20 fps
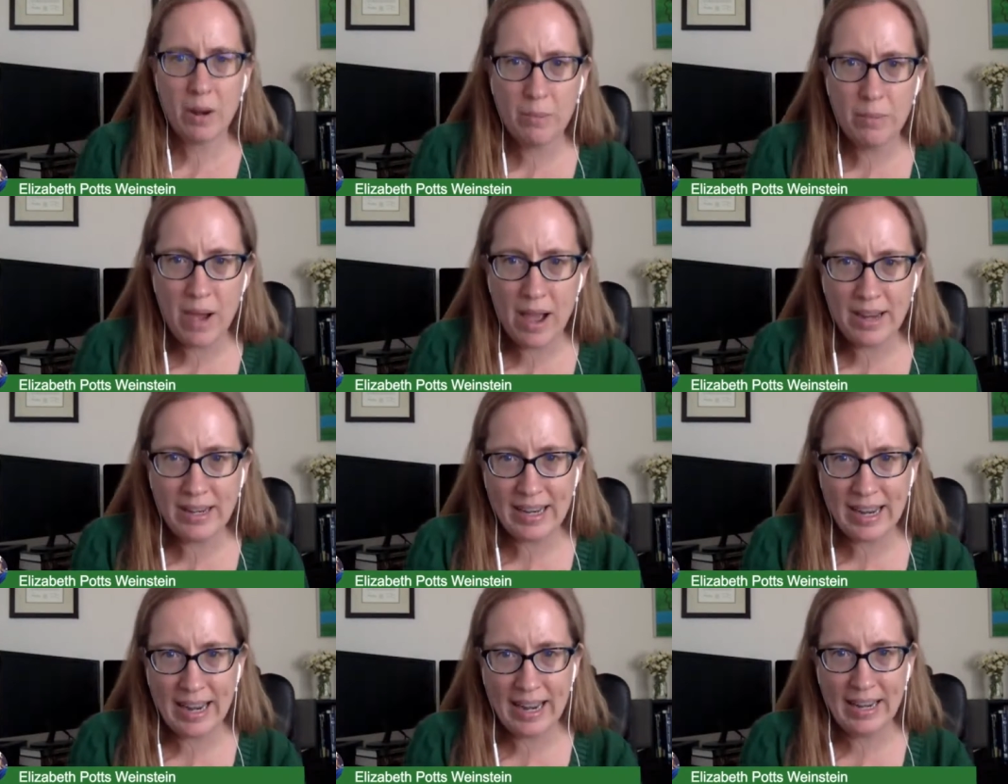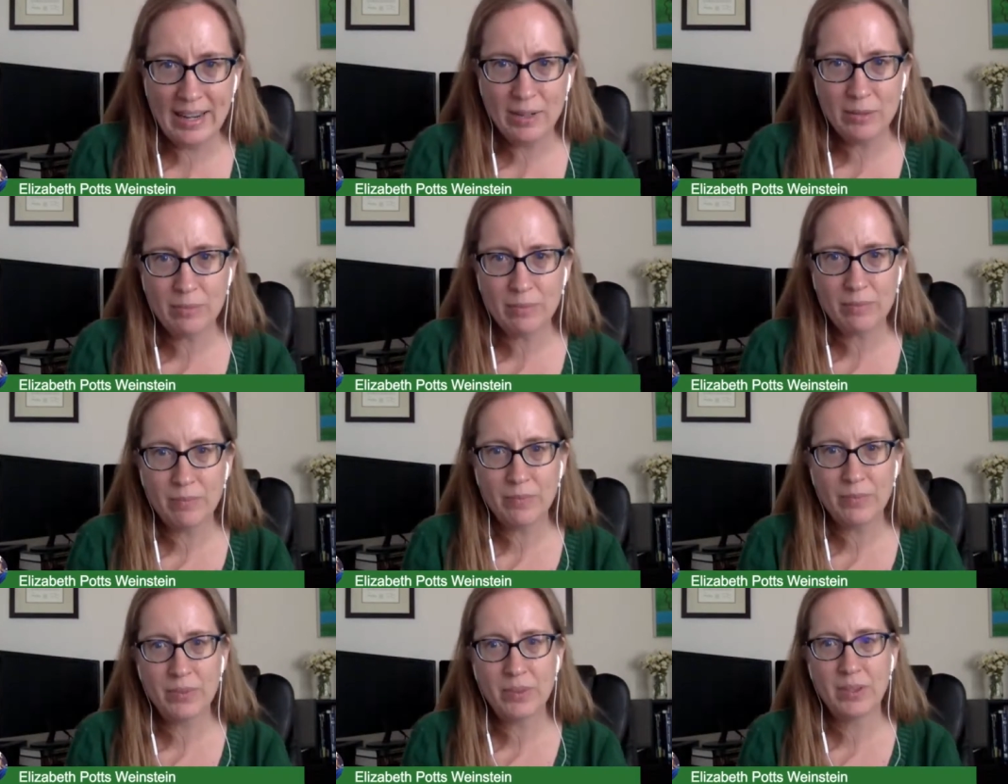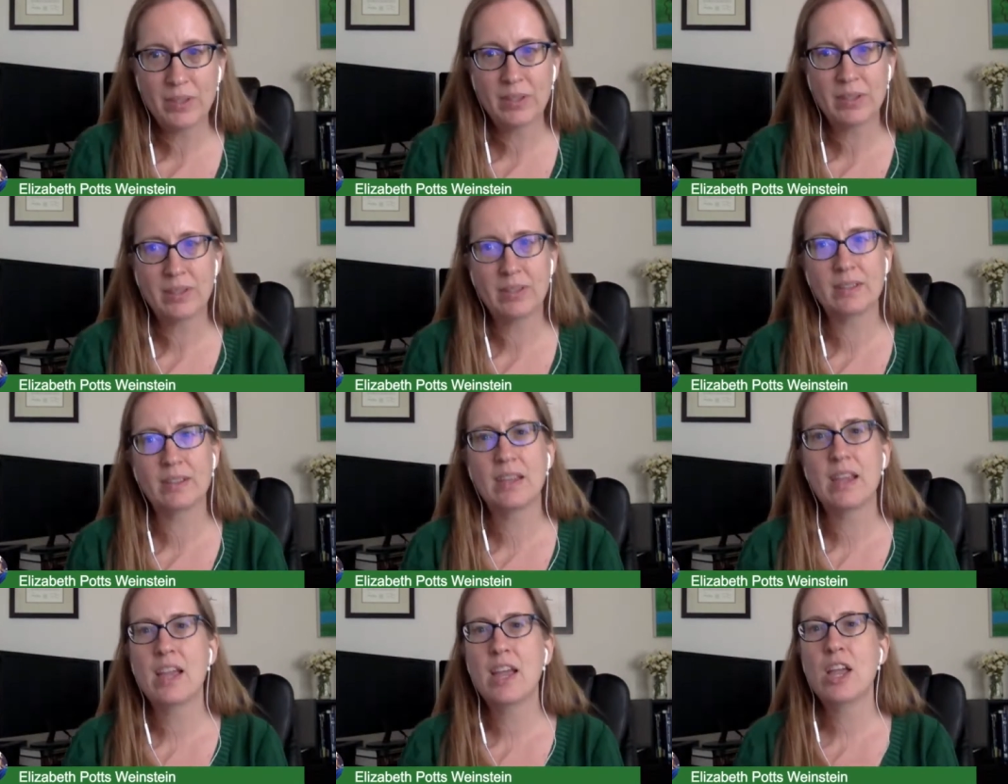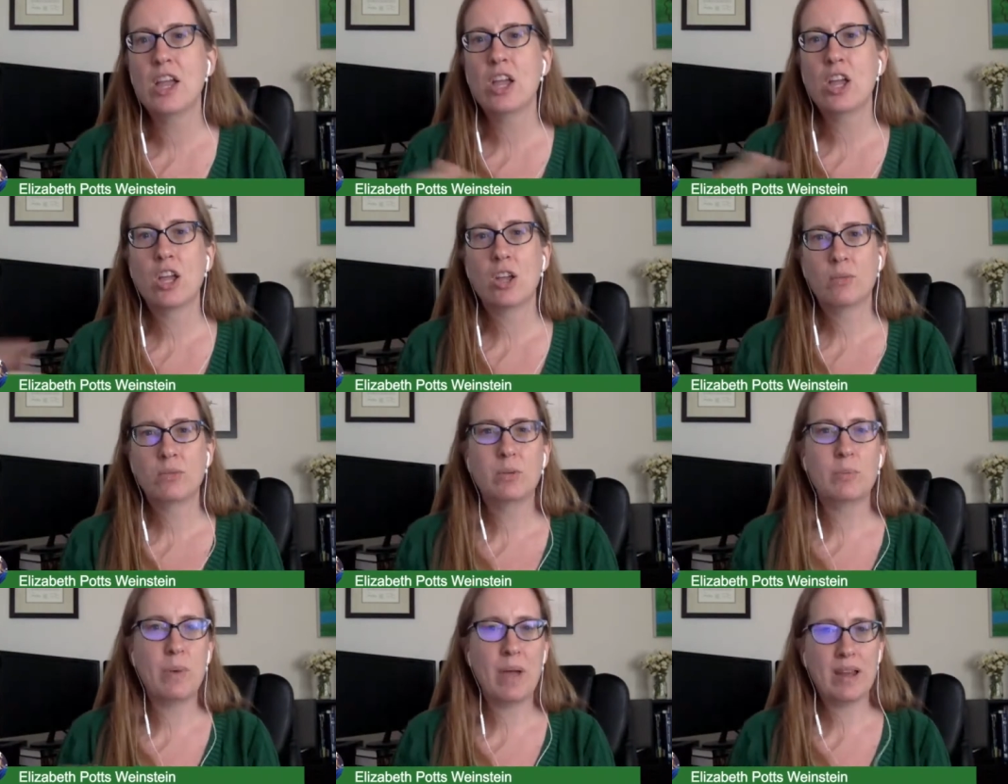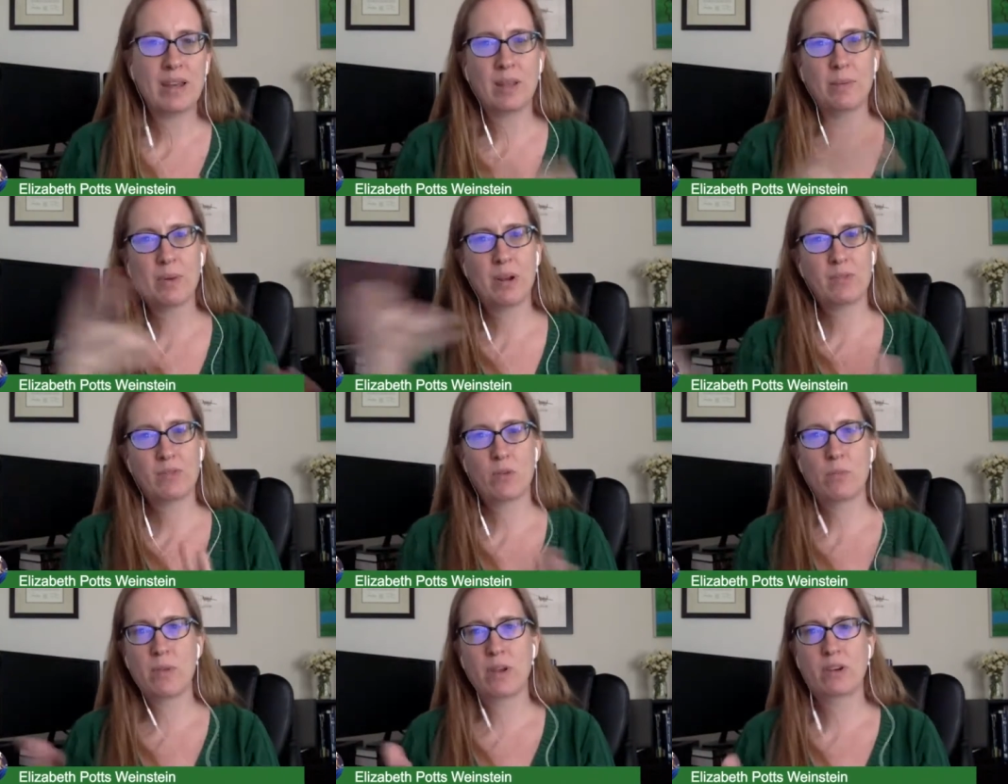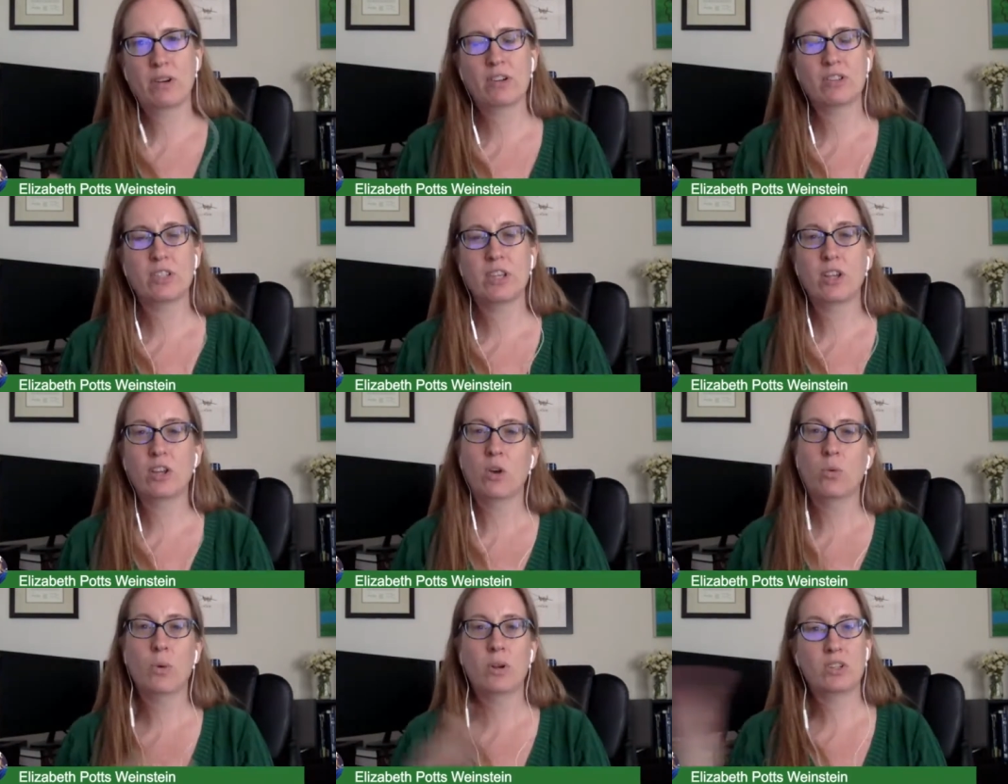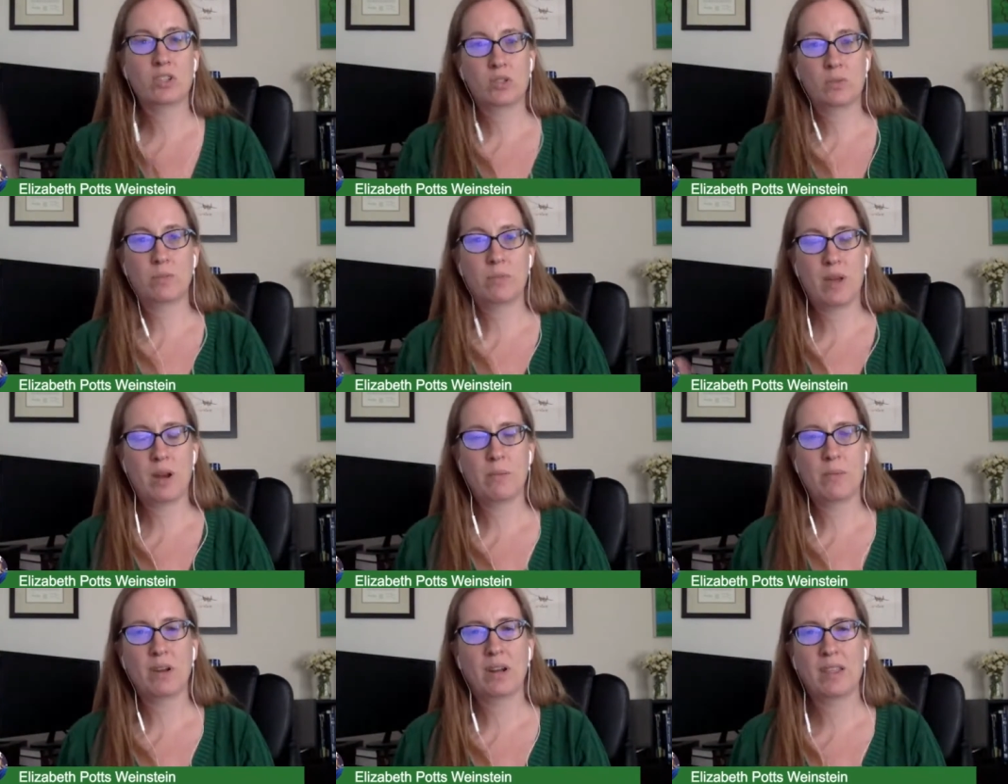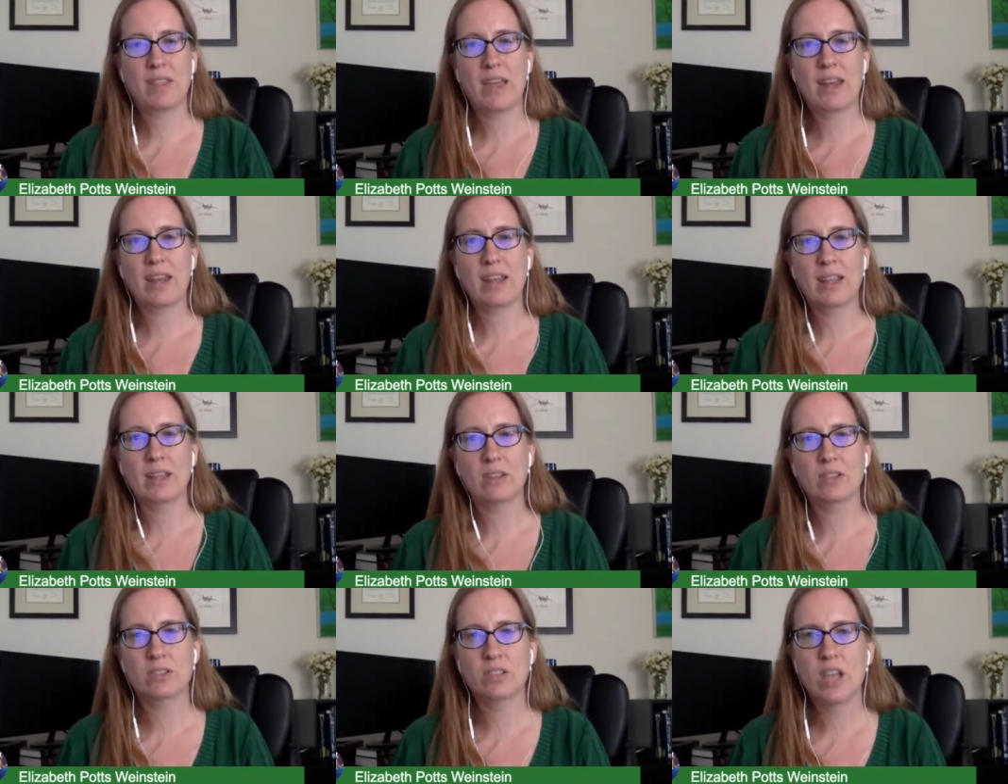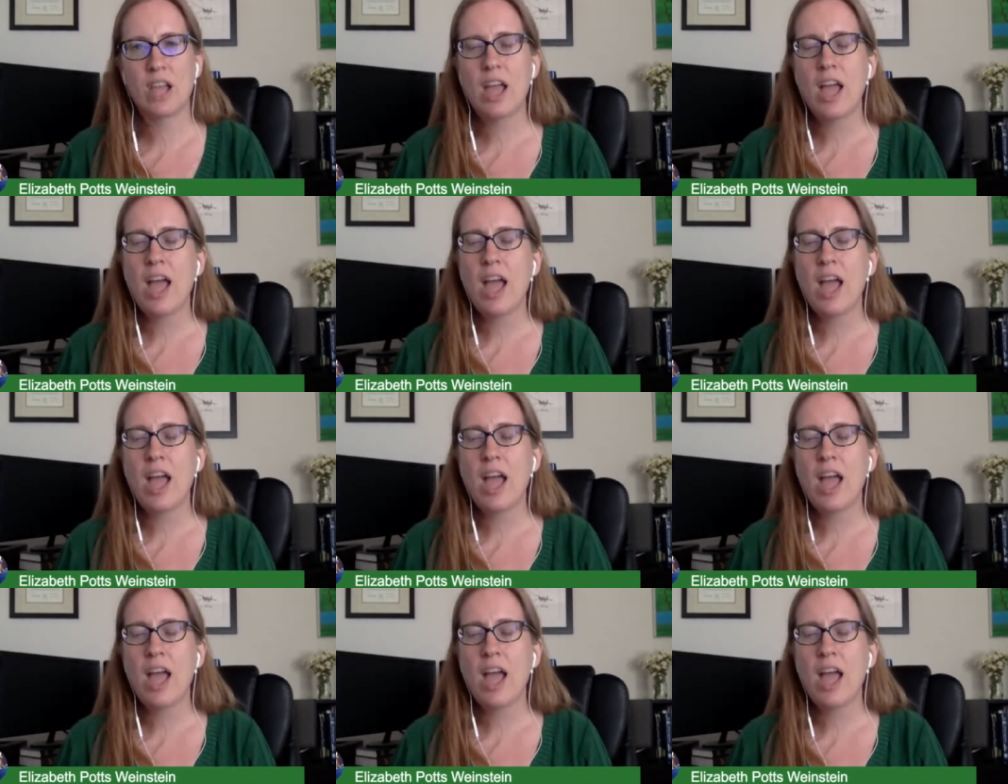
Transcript: of money, depending upon if you're married or single, which amount of money that is.